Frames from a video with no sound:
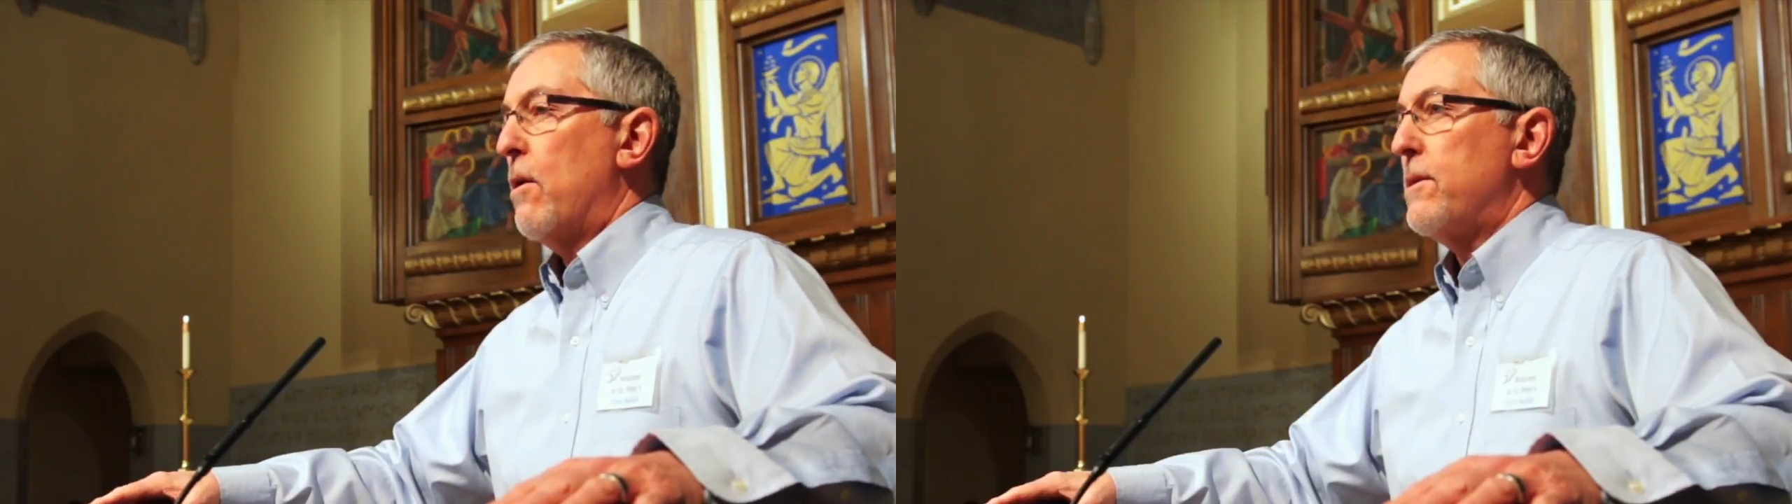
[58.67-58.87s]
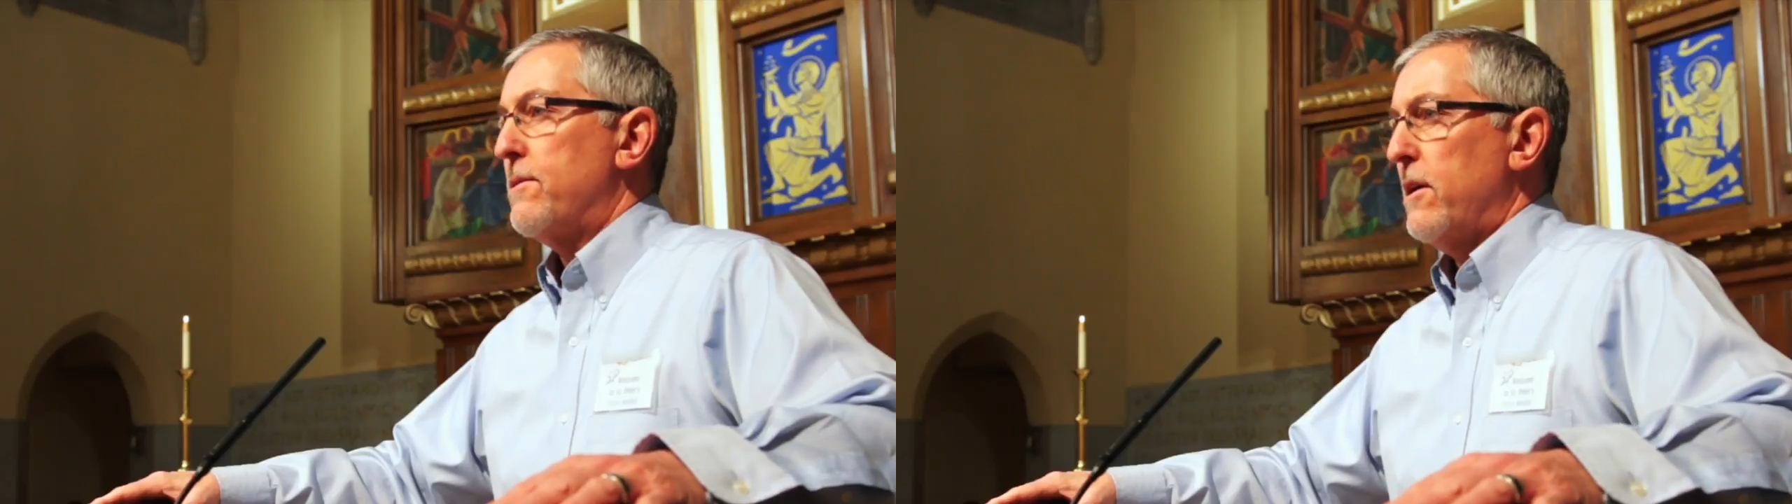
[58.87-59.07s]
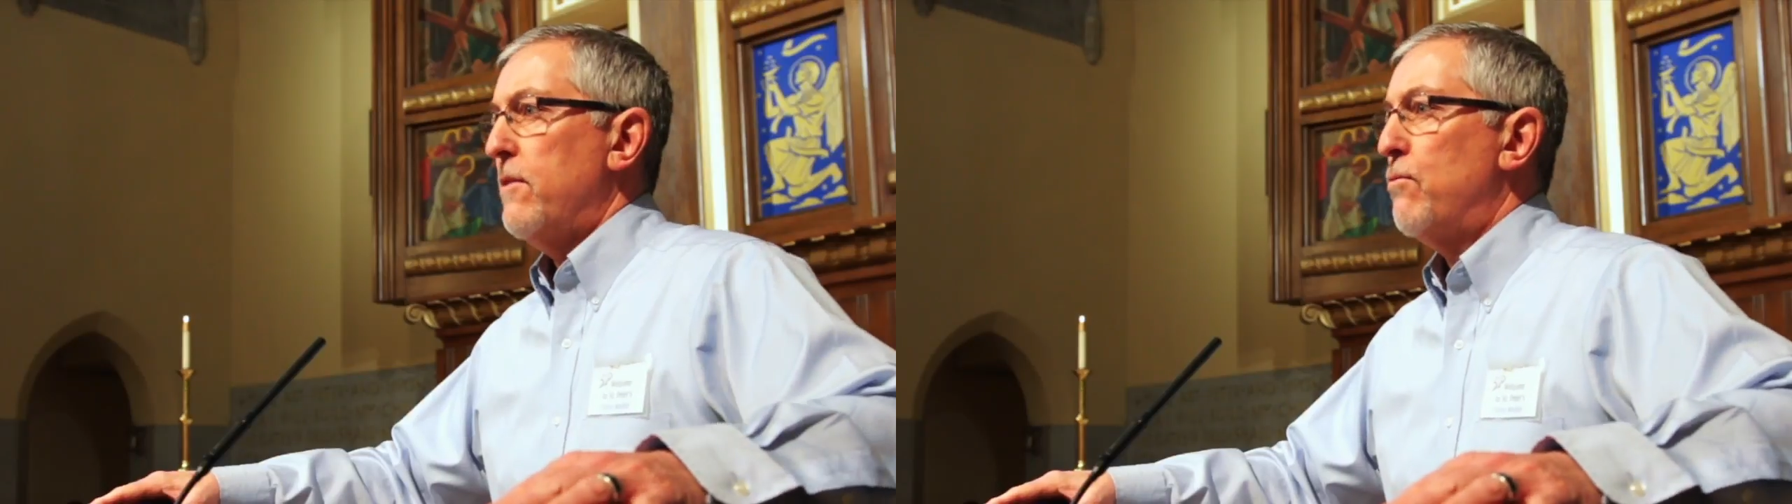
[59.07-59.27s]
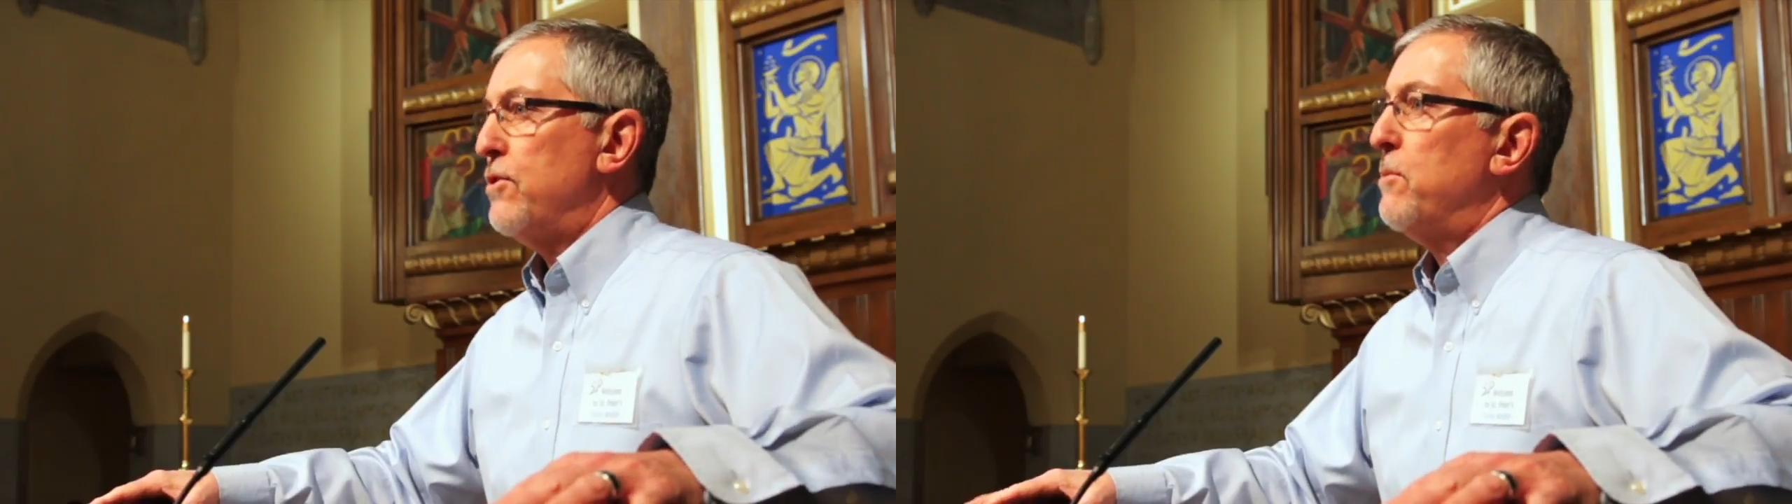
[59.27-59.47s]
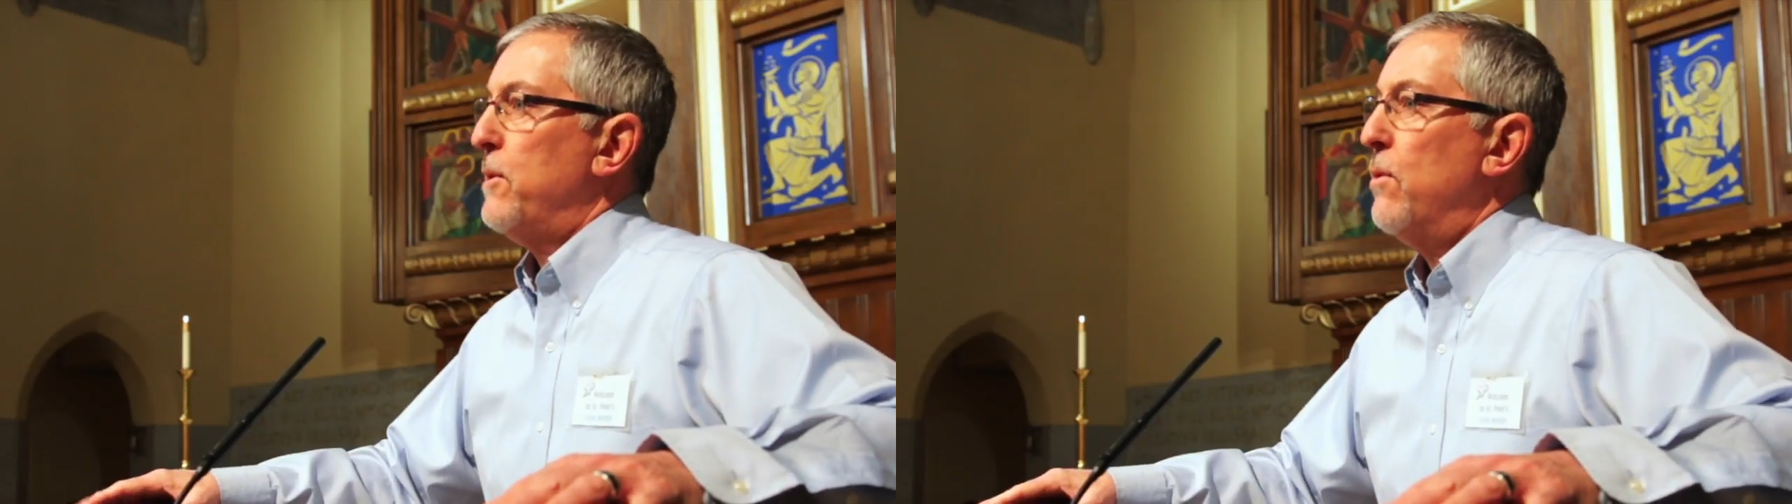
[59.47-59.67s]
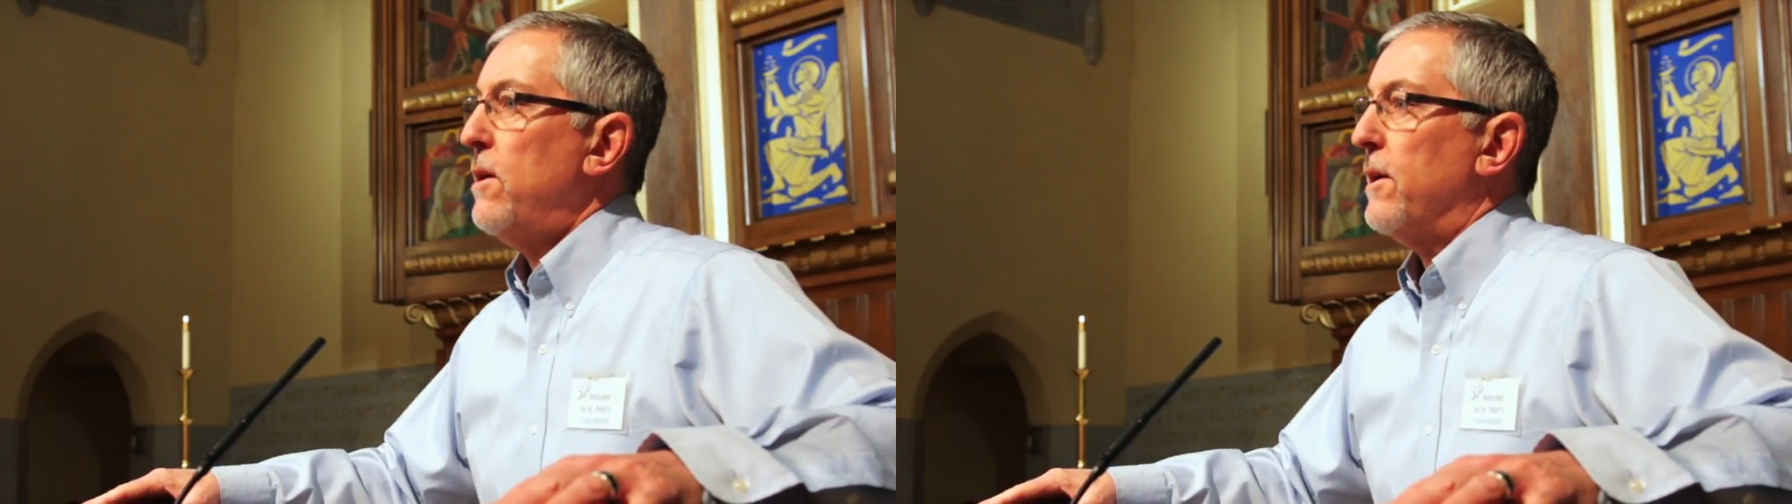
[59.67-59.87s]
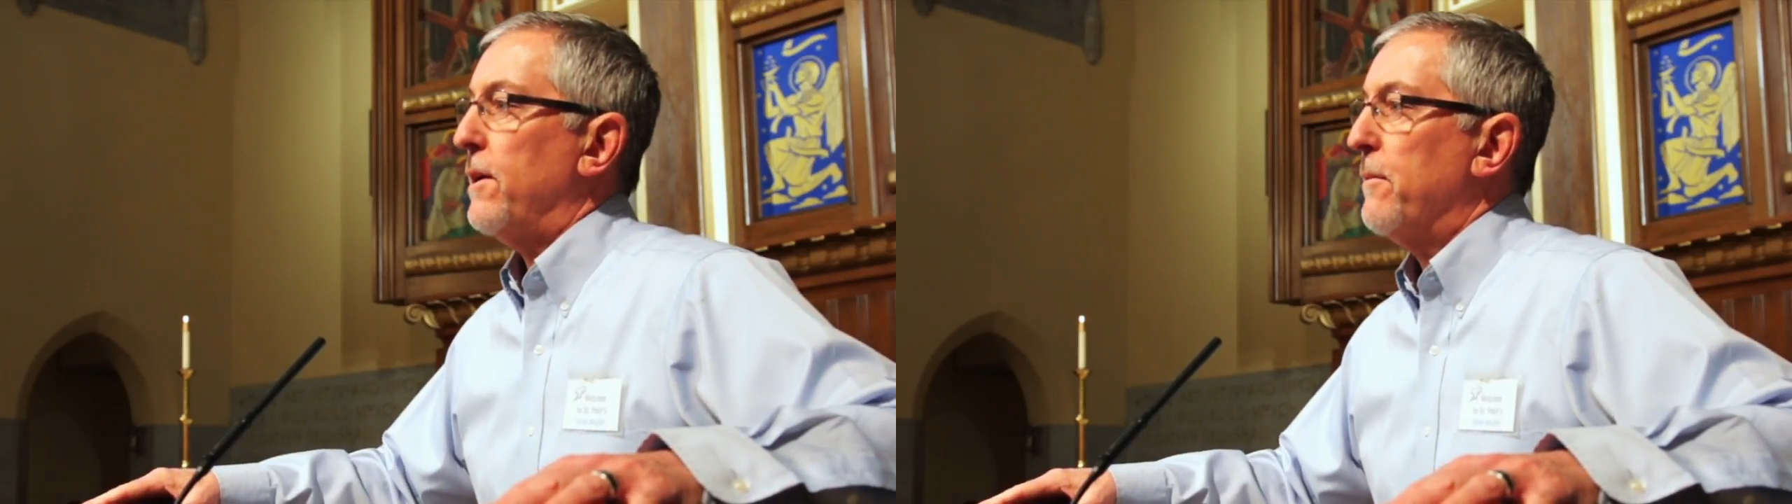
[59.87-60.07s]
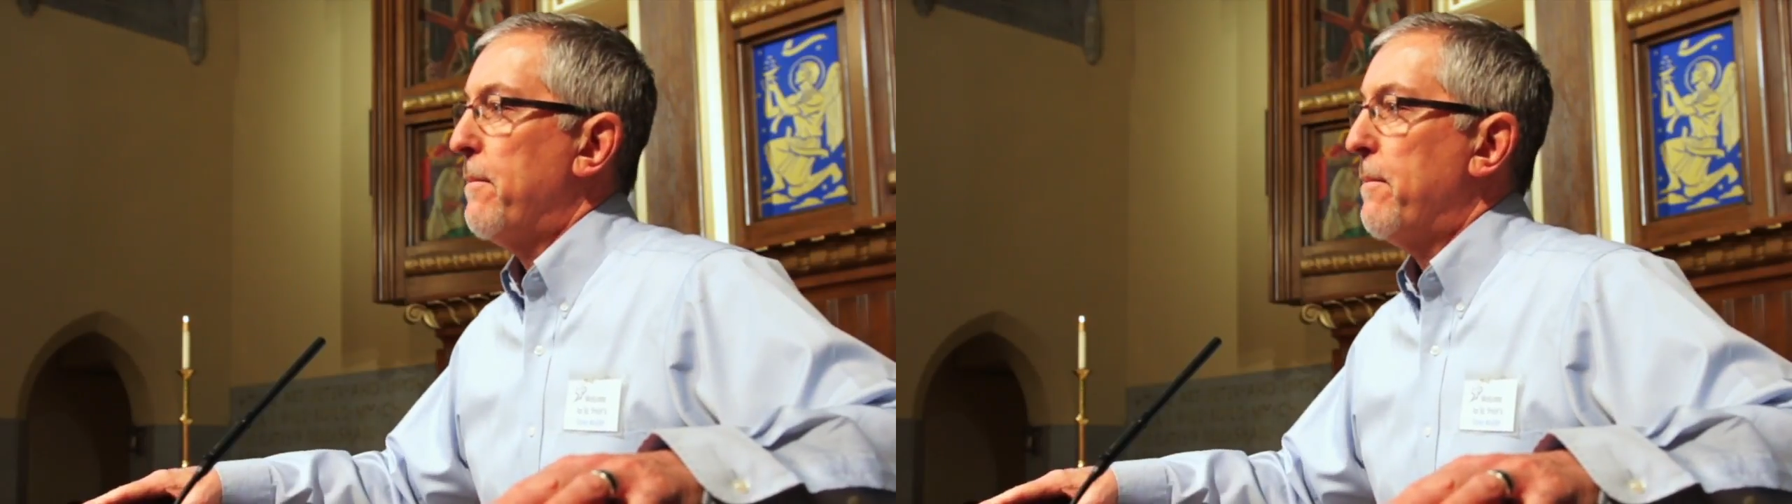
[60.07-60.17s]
"Steve, would you be willing?"